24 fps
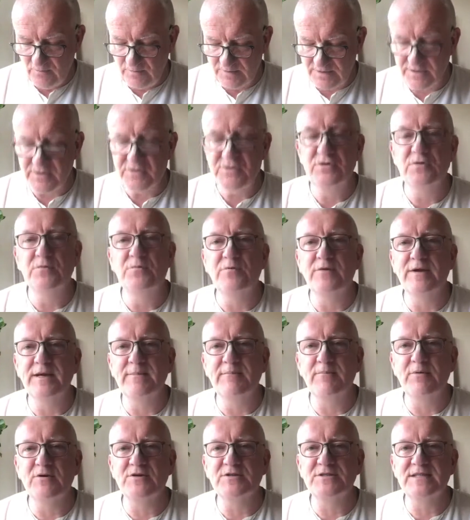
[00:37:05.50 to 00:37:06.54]
with the Supreme
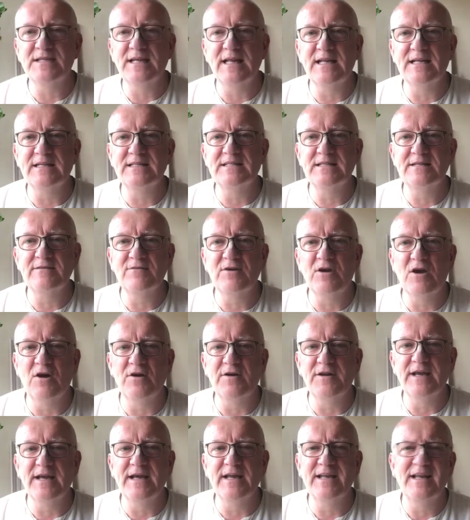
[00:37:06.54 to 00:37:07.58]
Personality of
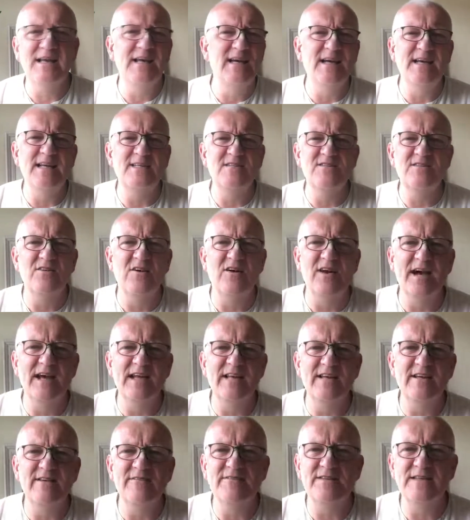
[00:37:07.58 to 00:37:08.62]
Godhead. It's not
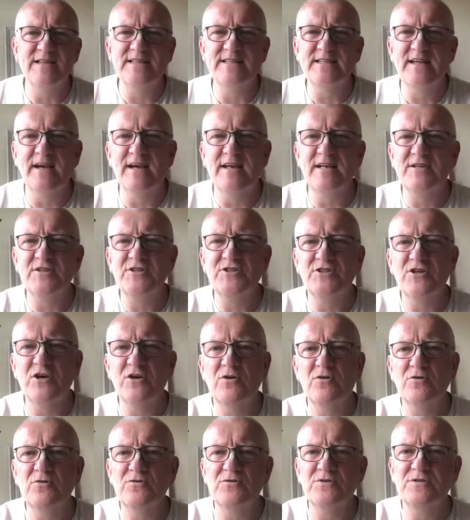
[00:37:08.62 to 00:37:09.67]
any of these kind of
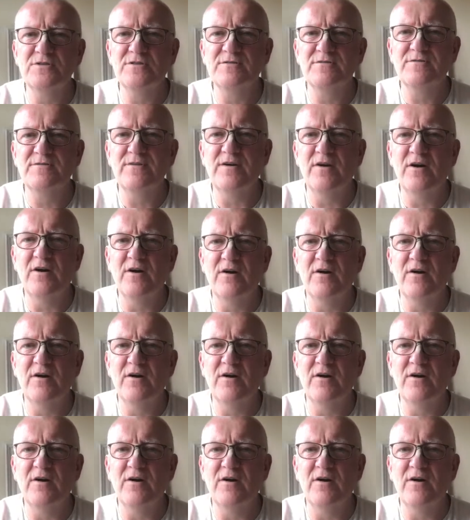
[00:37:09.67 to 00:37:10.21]
shows of